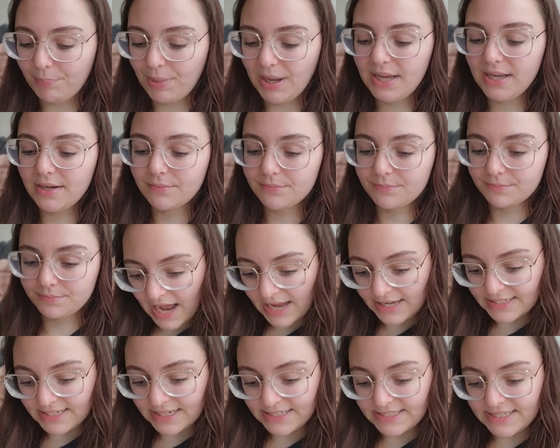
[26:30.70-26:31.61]
But I
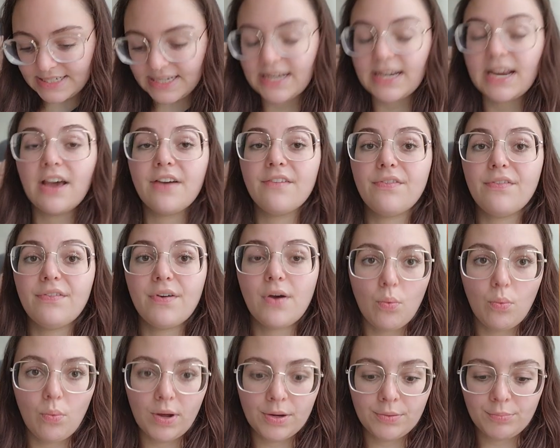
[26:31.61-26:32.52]
did DNF
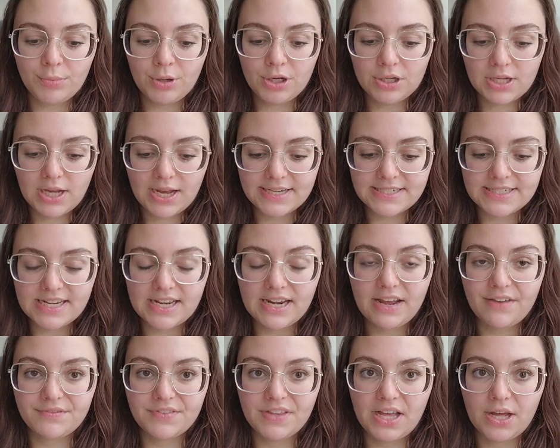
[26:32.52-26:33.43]
one book. I
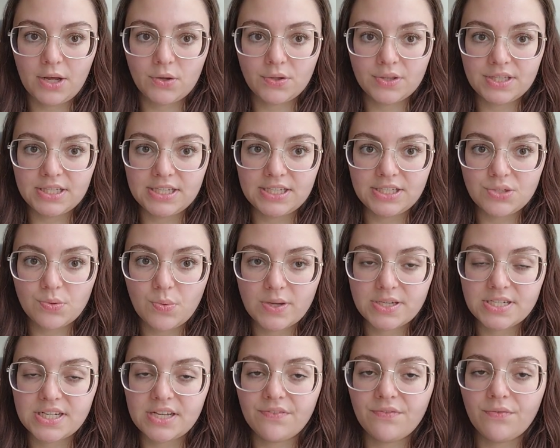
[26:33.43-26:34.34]
dnf that on the
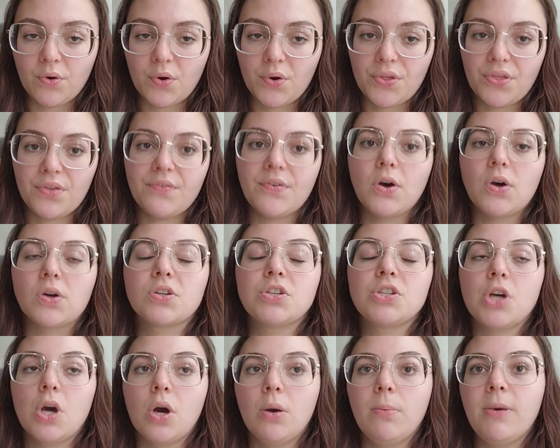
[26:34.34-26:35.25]
24th of
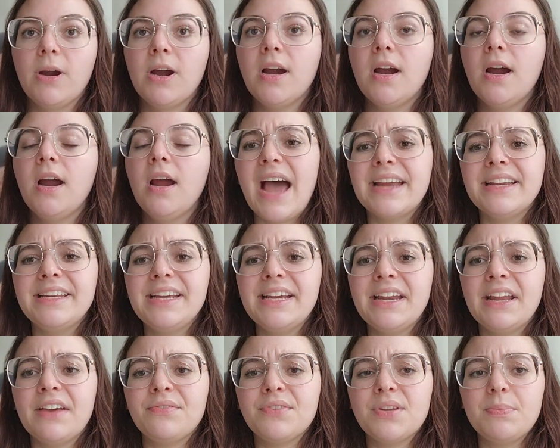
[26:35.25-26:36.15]
October. I
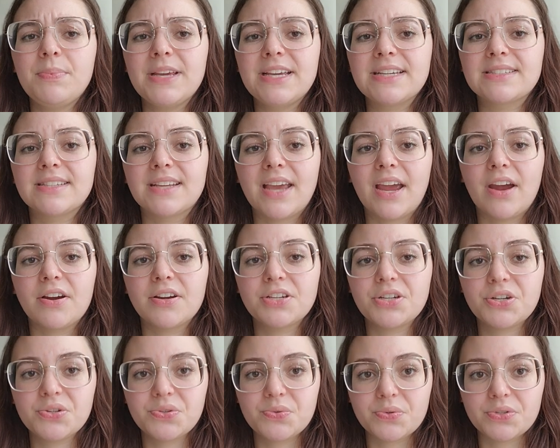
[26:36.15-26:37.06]
DNF'd it because the
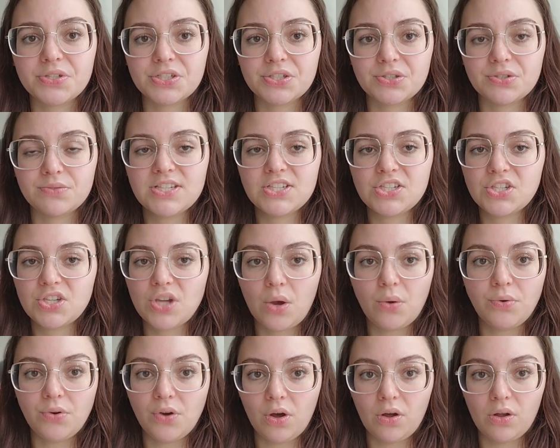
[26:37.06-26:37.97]
characters were just
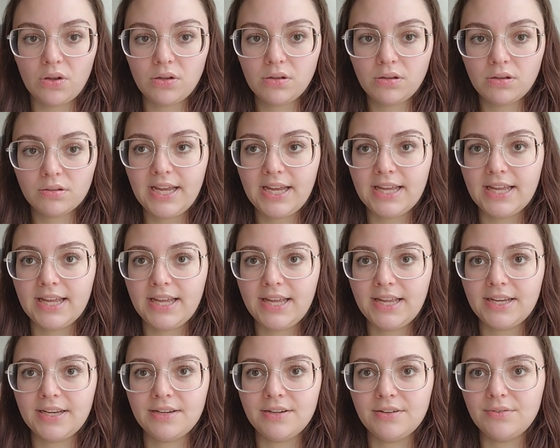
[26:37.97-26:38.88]
so dull
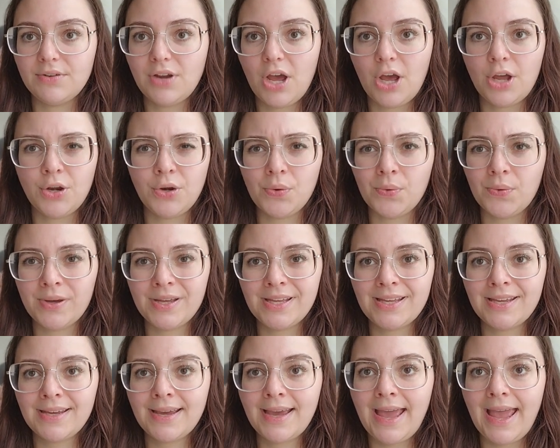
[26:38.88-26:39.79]
and
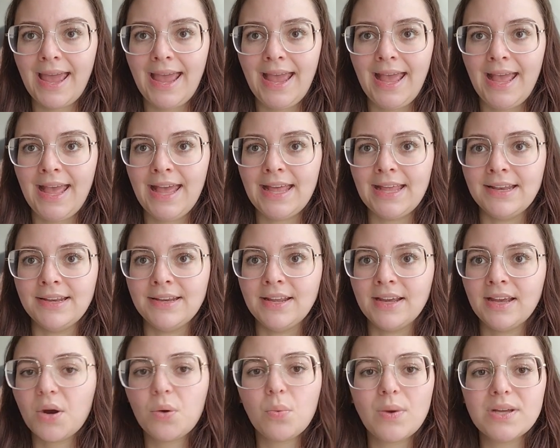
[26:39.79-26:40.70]
annoying and
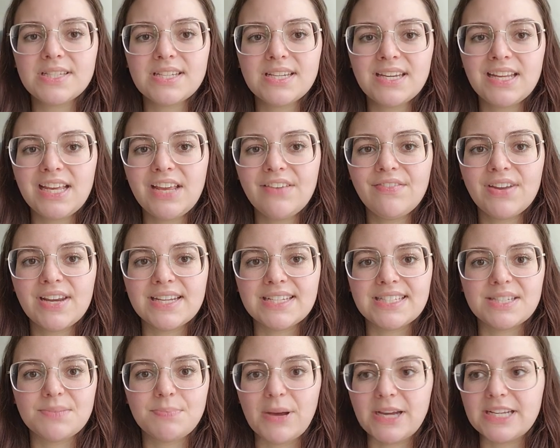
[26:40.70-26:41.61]
there wasn't even a
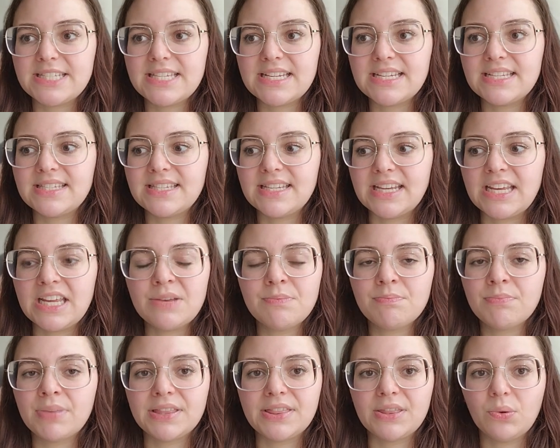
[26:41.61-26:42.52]
spicy scene scene,
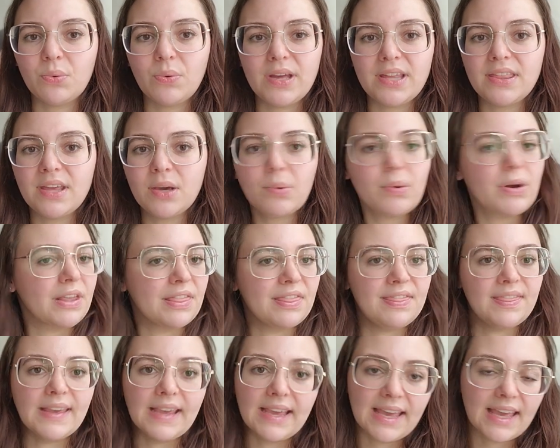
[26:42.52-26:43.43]
but the way they were
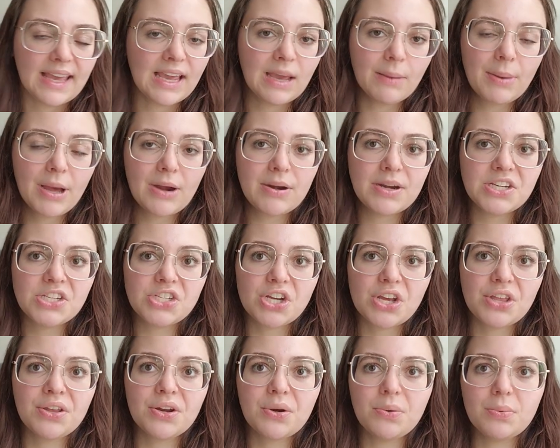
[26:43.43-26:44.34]
thinking about each
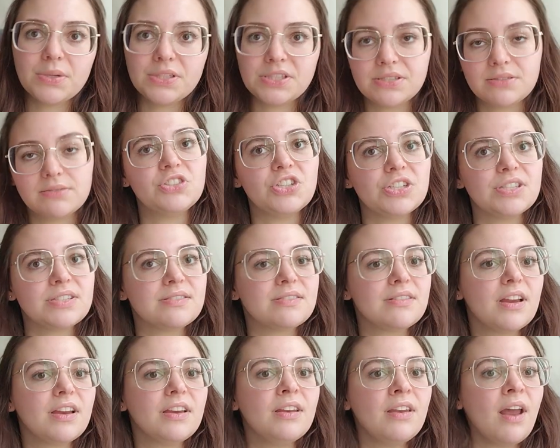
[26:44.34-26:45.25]
other was just
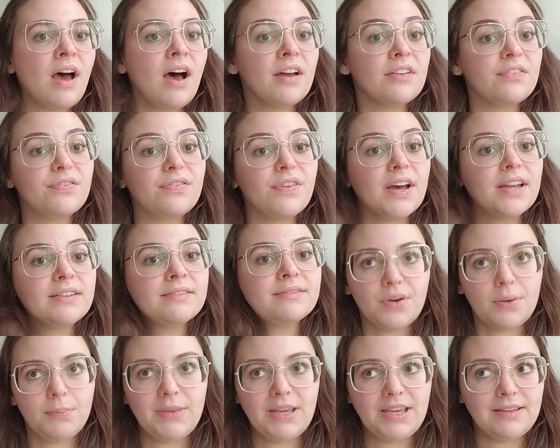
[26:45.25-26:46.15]
not fun
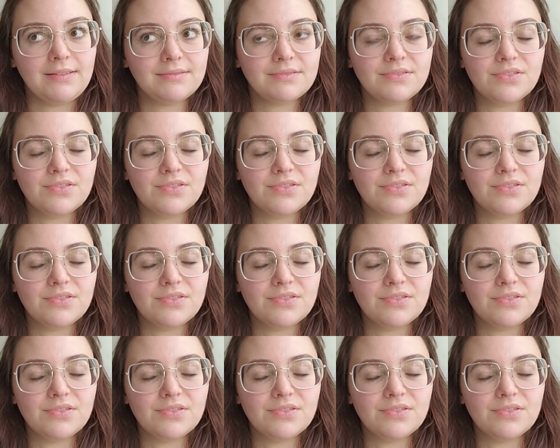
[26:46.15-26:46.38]
for me